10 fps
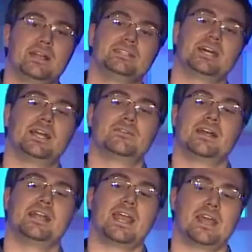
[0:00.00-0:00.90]
entire
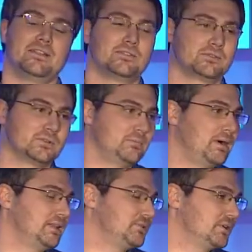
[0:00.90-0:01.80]
right hand
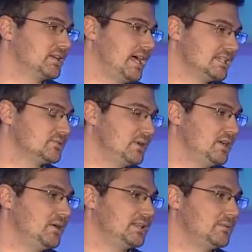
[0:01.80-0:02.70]
through a glass
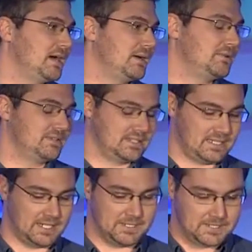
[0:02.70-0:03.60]
window at the bottom of the
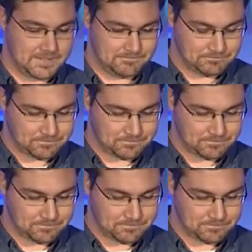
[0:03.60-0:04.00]
stairs.